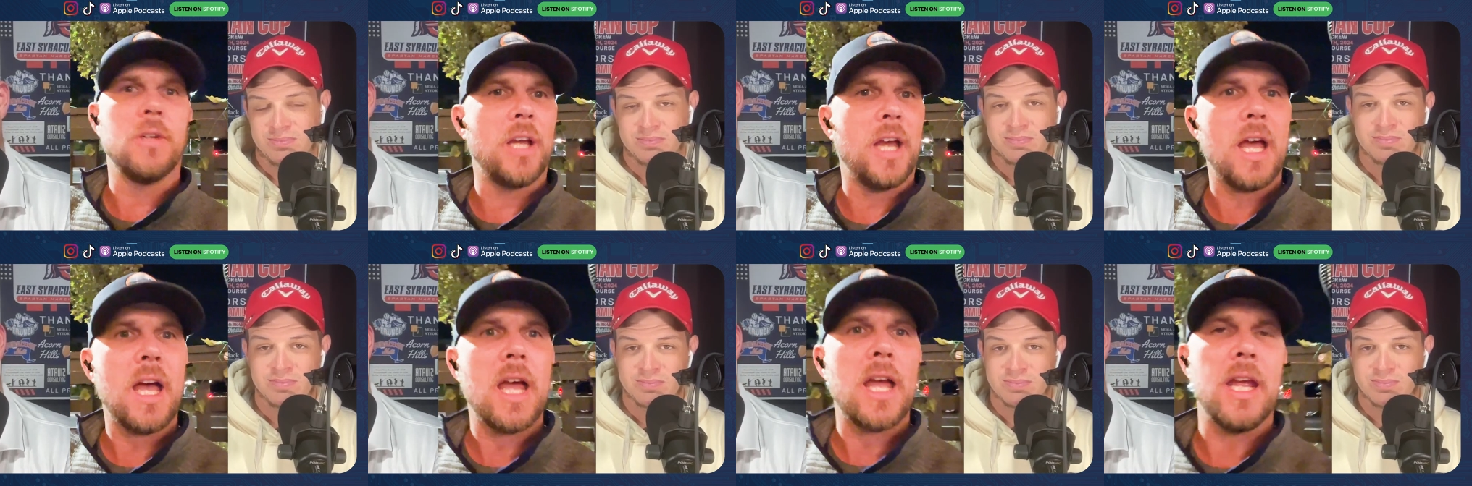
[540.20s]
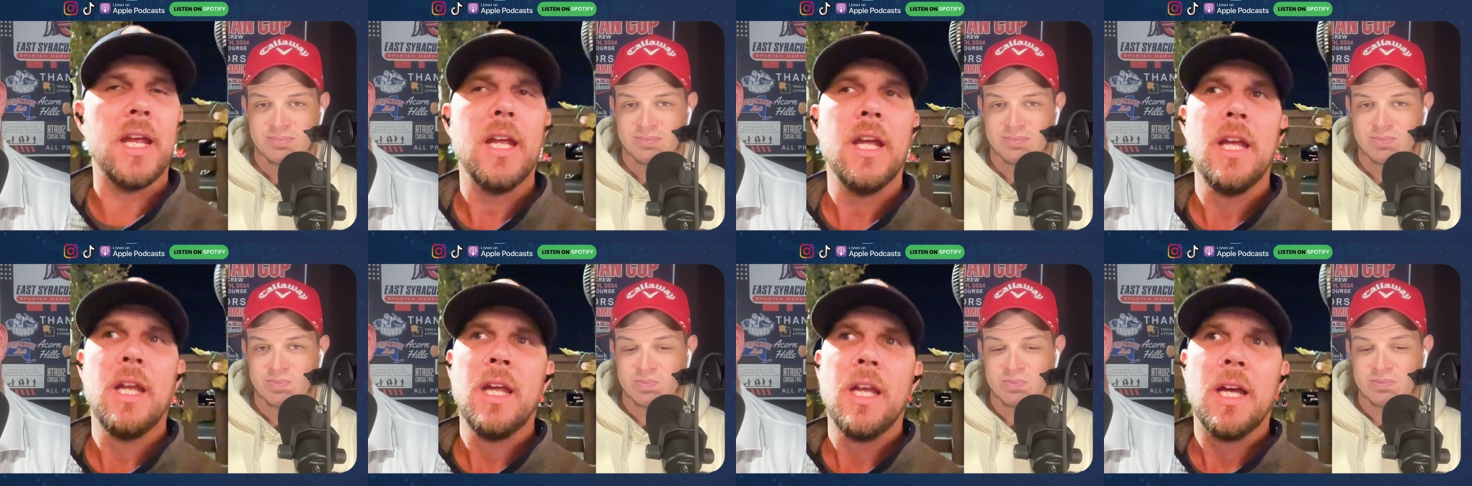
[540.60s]
Speaker 1: little
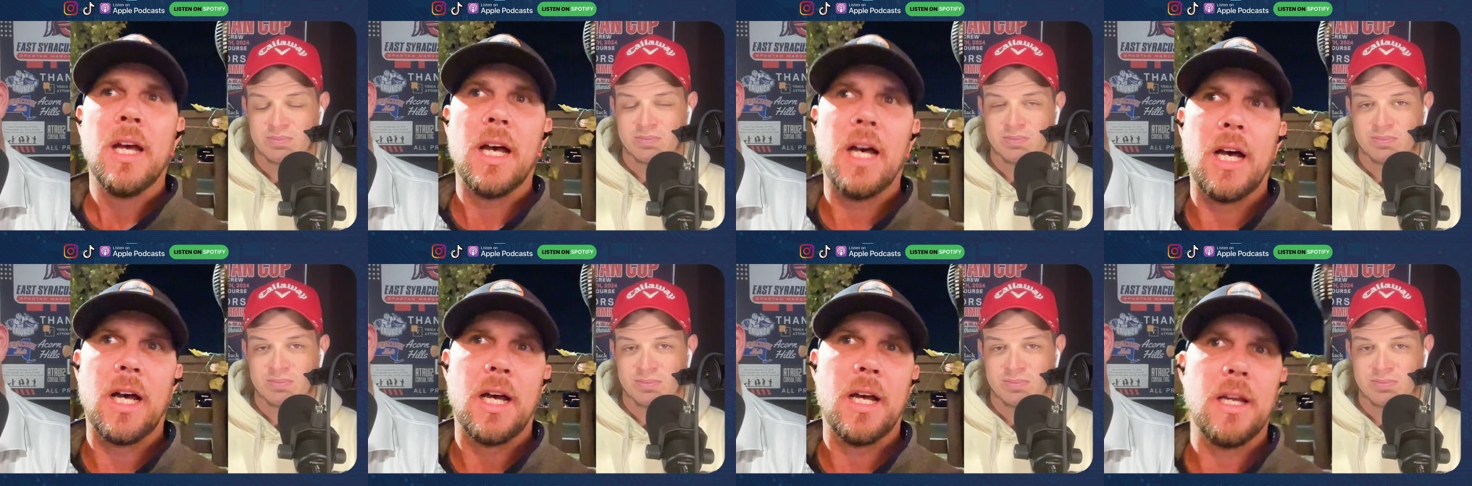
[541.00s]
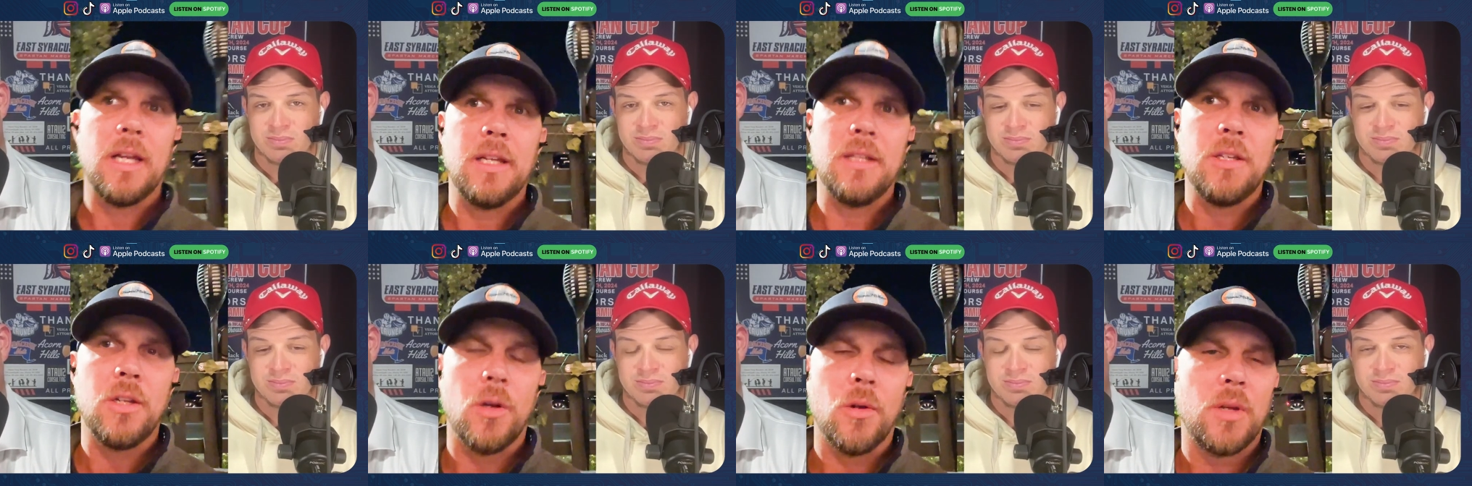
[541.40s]
guy.
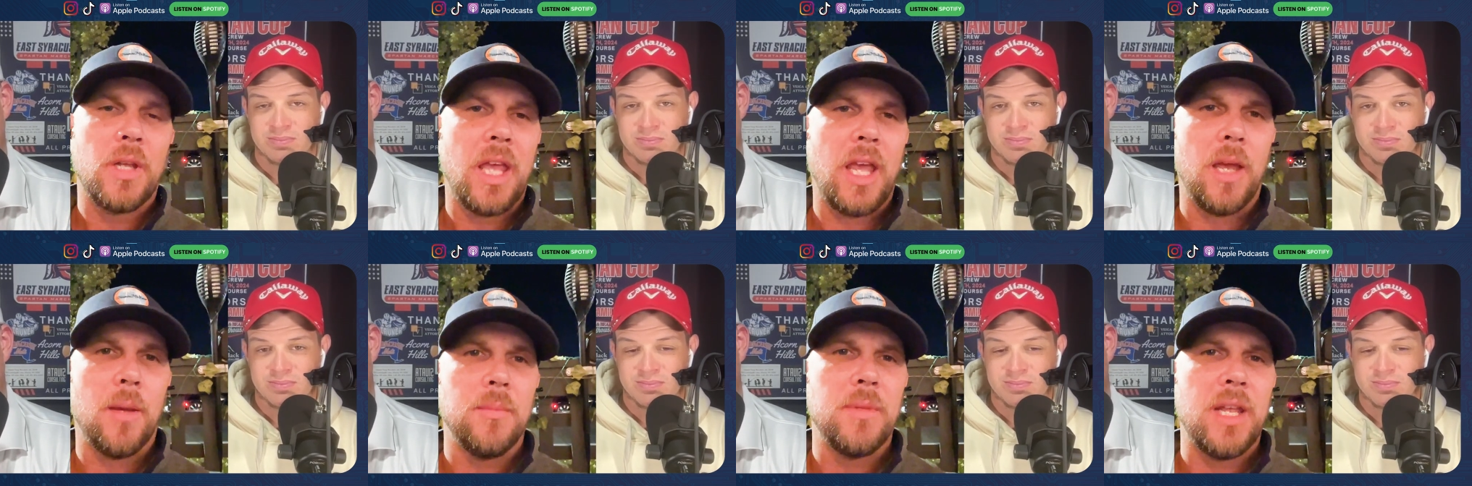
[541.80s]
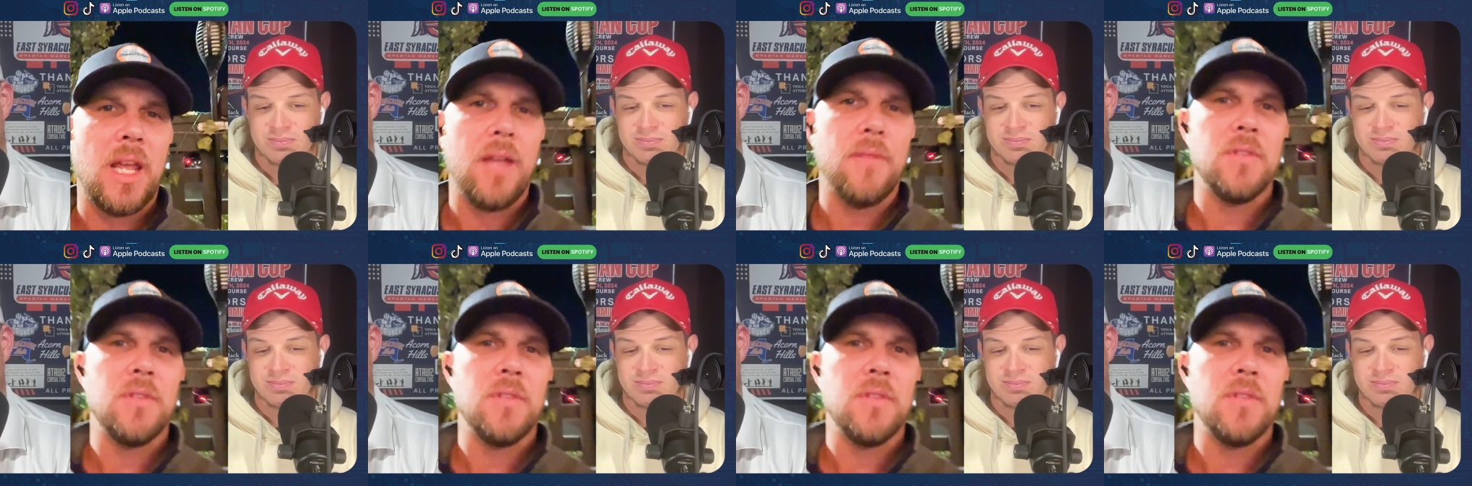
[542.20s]
Uh, and, you know, Cam